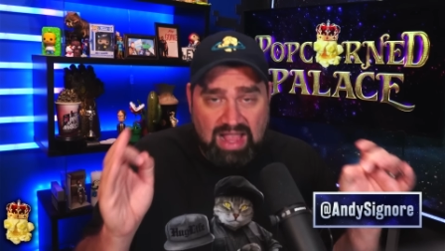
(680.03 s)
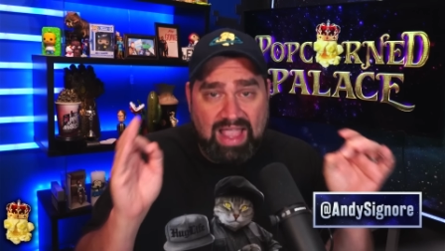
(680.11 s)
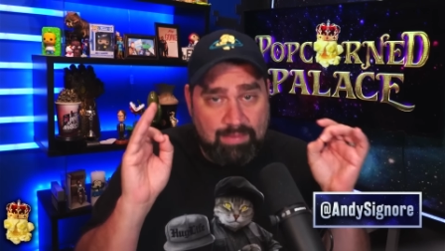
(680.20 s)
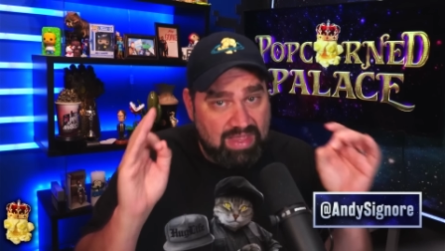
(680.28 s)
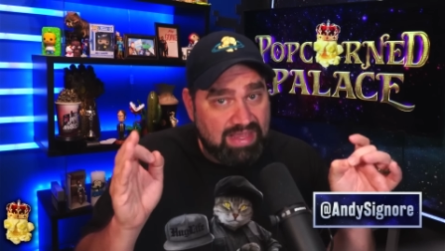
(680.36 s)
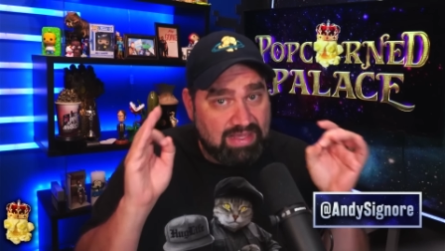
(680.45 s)

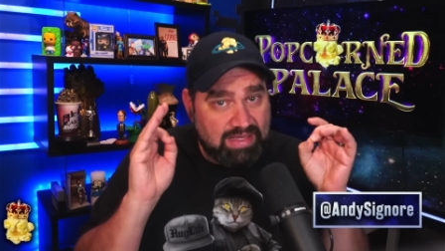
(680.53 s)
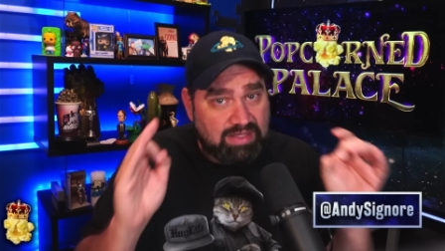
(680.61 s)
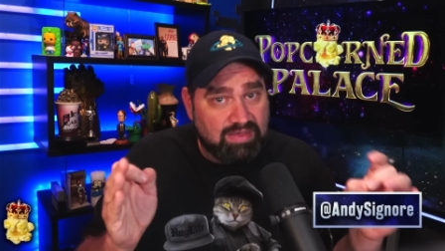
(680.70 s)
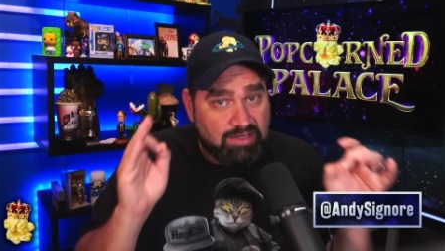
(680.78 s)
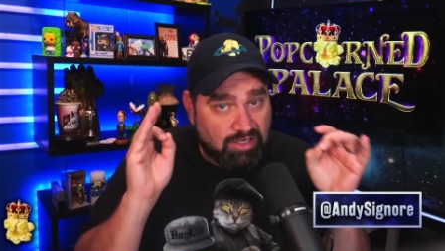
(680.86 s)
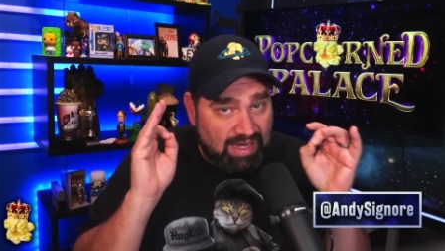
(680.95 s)
I make
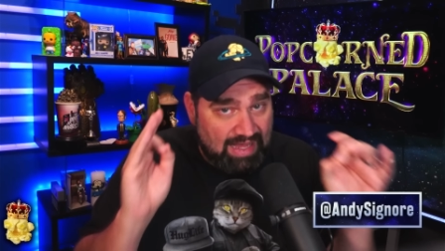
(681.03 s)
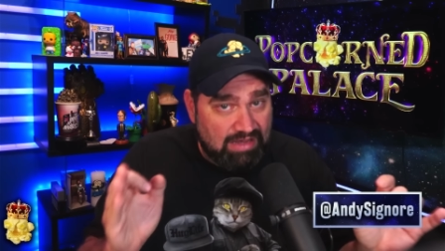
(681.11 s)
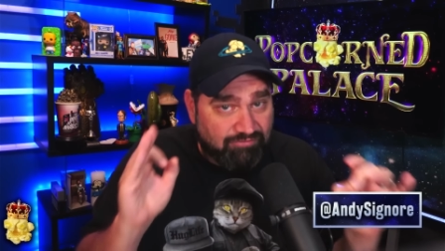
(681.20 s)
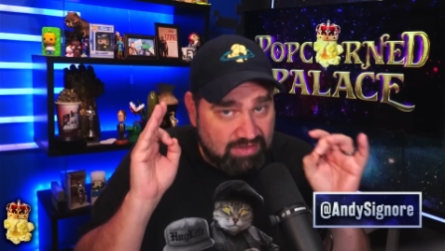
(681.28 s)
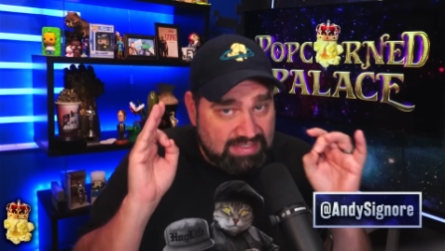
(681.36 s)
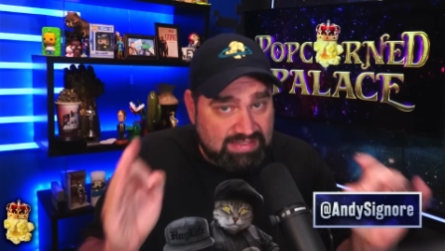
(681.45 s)
it clear
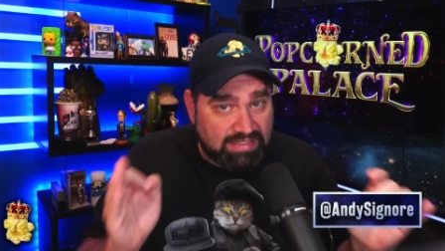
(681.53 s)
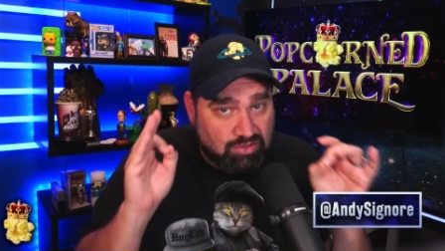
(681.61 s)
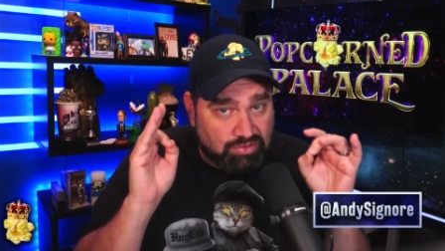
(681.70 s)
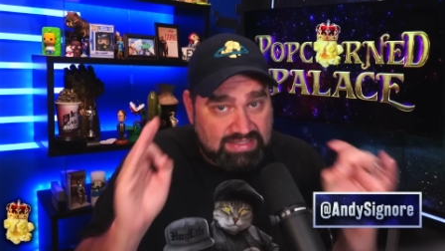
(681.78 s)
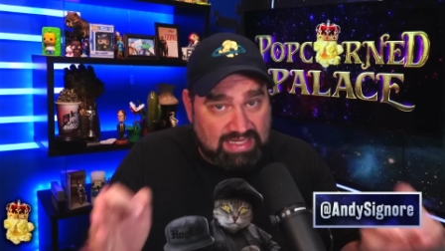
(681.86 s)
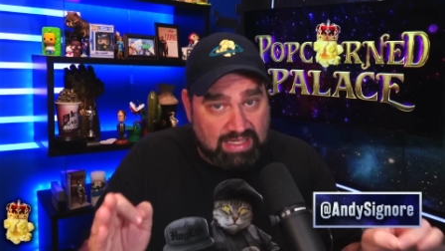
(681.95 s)
every
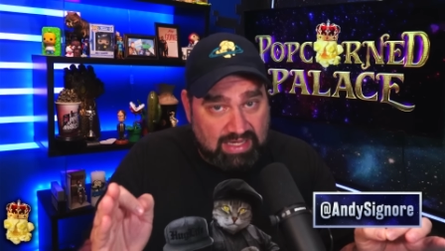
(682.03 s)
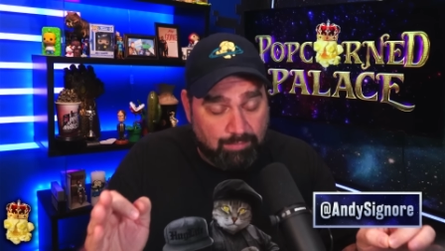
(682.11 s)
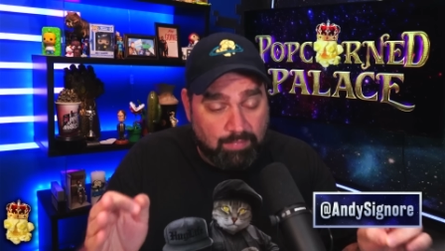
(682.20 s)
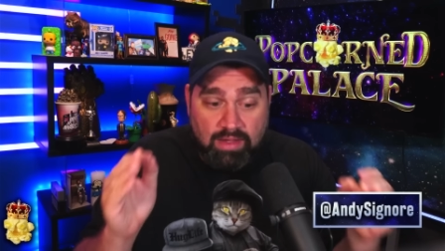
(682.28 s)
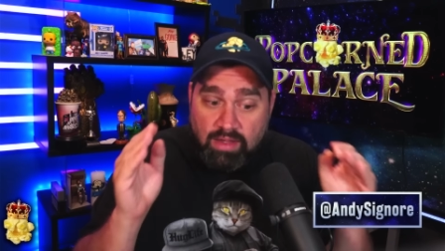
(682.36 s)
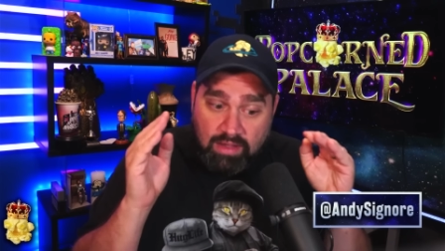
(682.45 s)
single
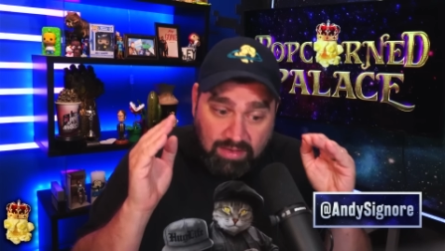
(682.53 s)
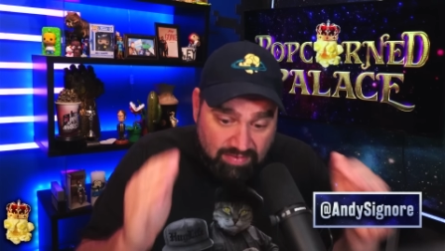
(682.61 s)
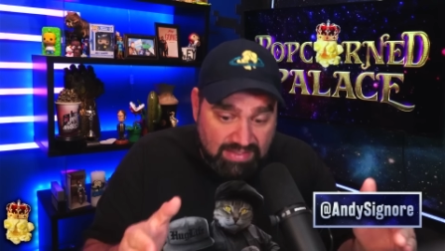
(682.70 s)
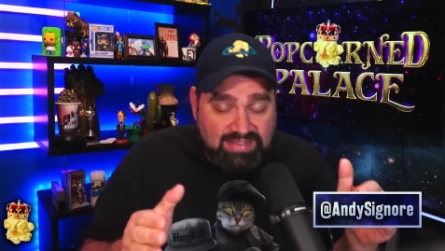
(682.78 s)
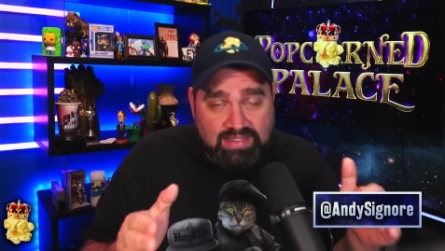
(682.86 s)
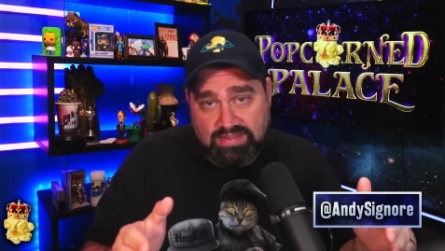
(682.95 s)
time.
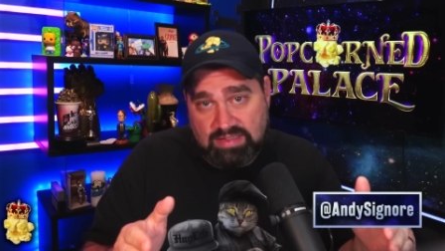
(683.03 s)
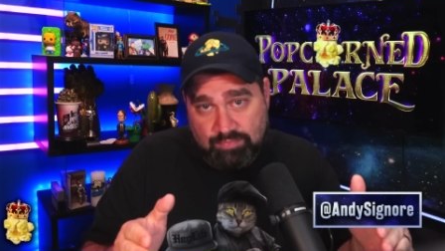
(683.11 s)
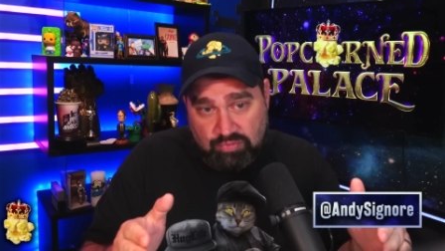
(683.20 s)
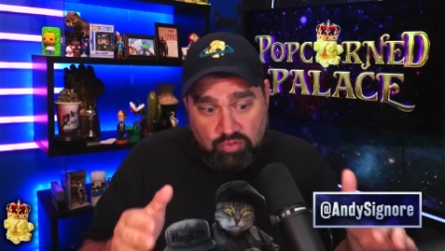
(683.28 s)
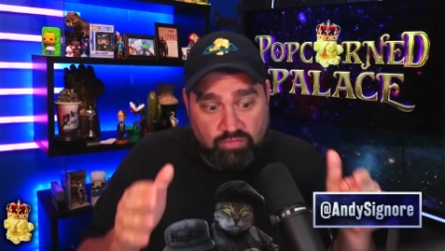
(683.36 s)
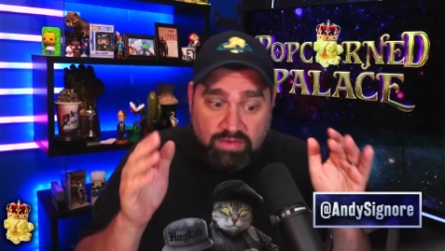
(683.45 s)
This
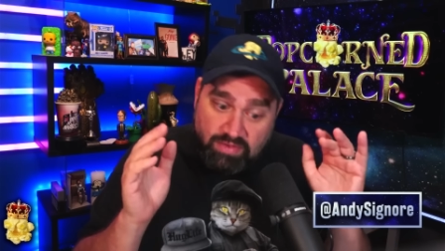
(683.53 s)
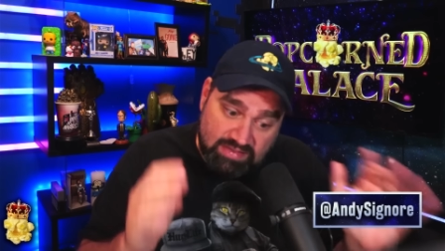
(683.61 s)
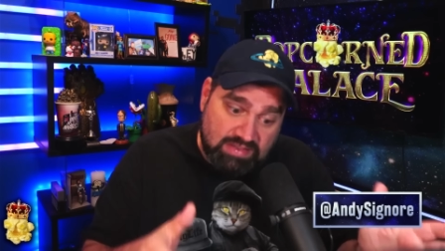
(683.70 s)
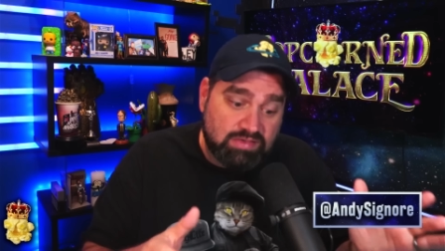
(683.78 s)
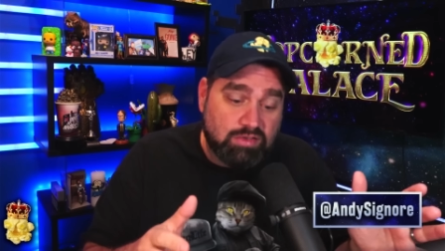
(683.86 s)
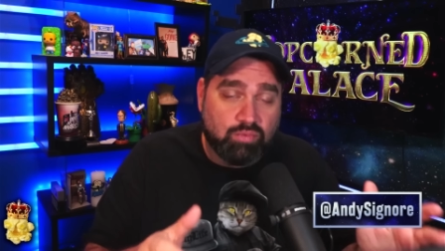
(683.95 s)
isn't proven.
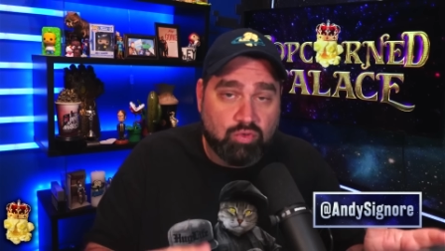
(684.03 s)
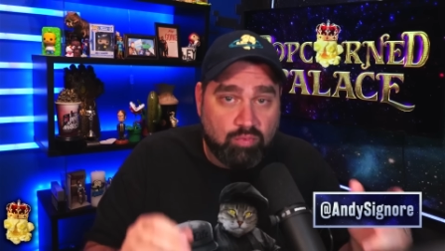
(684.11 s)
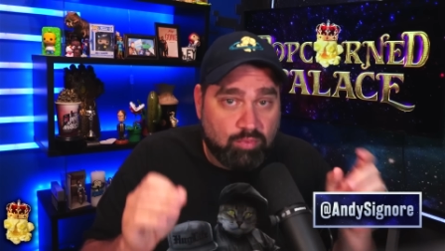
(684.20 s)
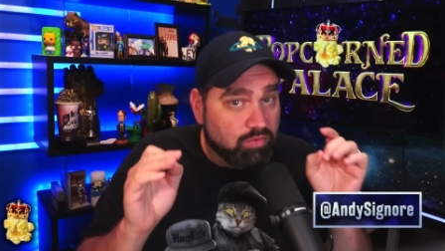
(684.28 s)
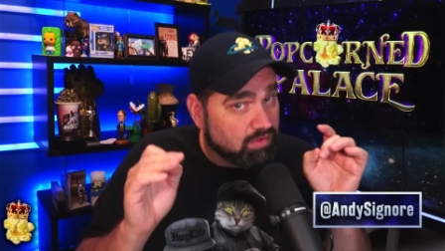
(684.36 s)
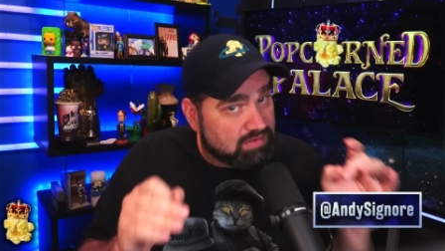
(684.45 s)
This is a
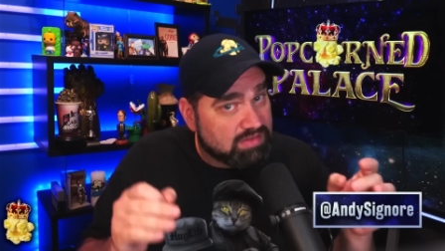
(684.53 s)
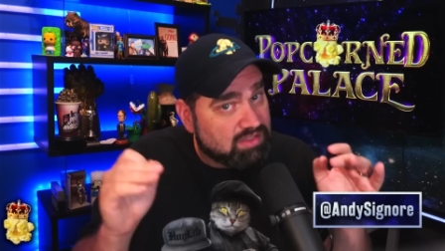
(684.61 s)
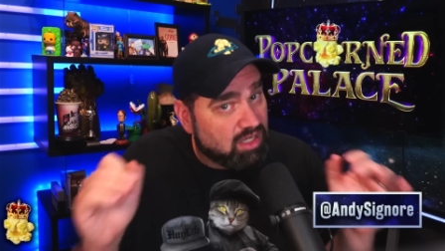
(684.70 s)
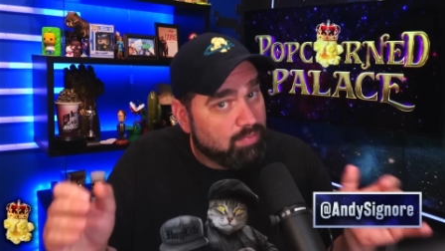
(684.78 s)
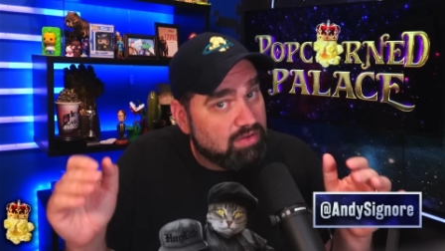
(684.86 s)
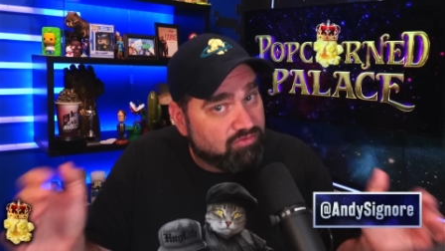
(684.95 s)
rumor. This
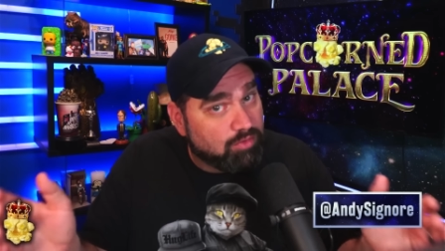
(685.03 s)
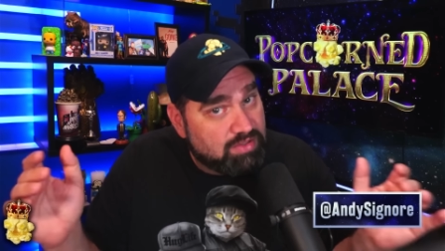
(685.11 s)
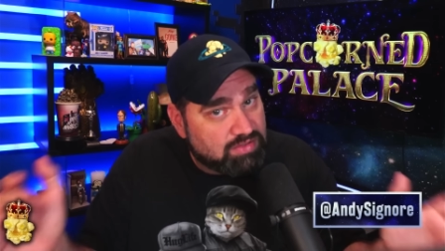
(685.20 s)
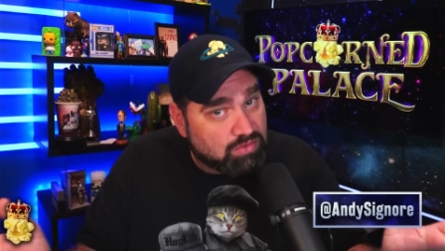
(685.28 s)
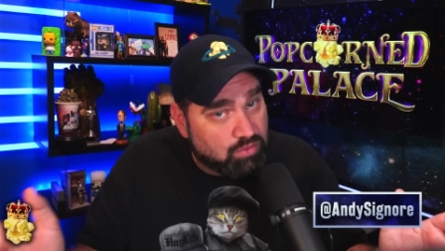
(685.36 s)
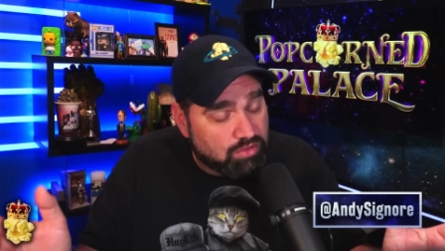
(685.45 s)
is coming
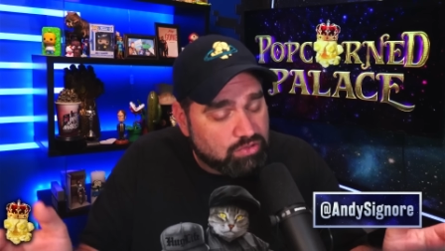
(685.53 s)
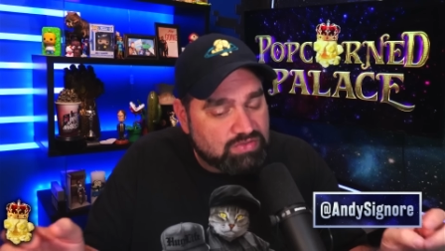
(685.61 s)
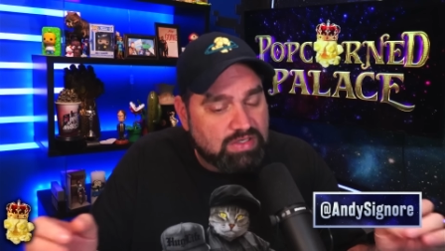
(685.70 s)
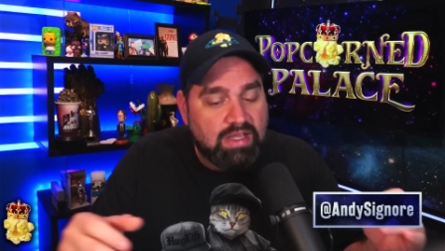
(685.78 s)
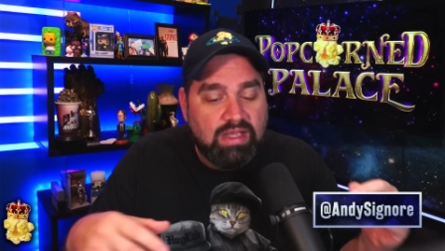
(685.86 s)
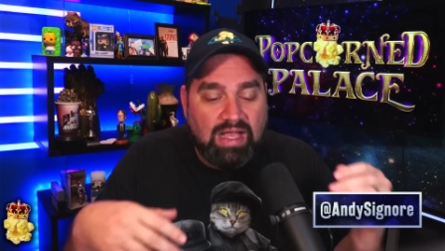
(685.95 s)
from a source.